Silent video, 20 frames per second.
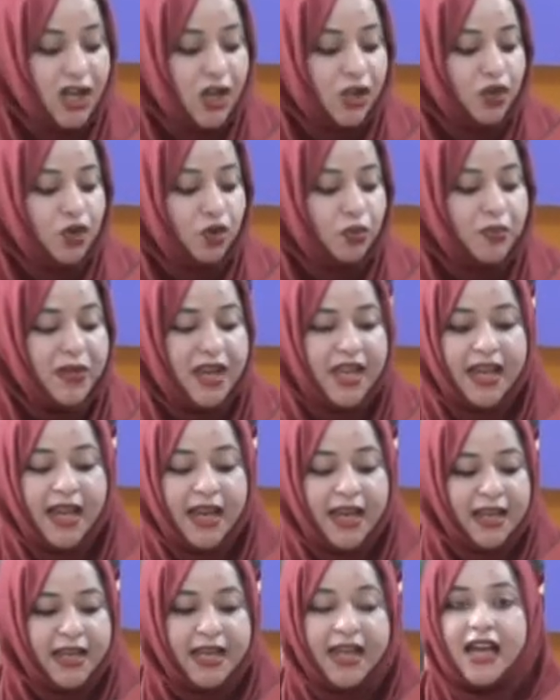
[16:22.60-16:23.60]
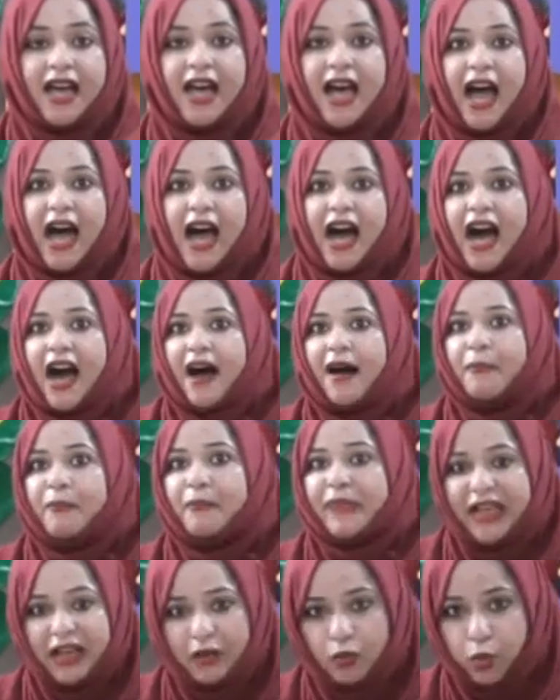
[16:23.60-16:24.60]
to make a
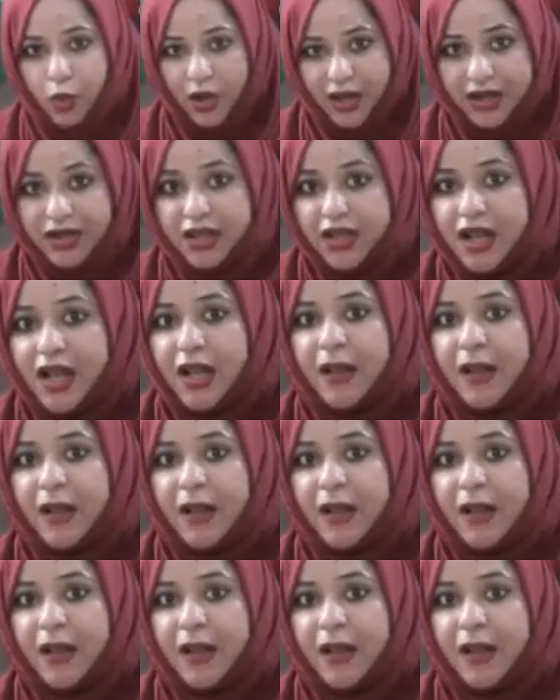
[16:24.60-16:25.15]
big one.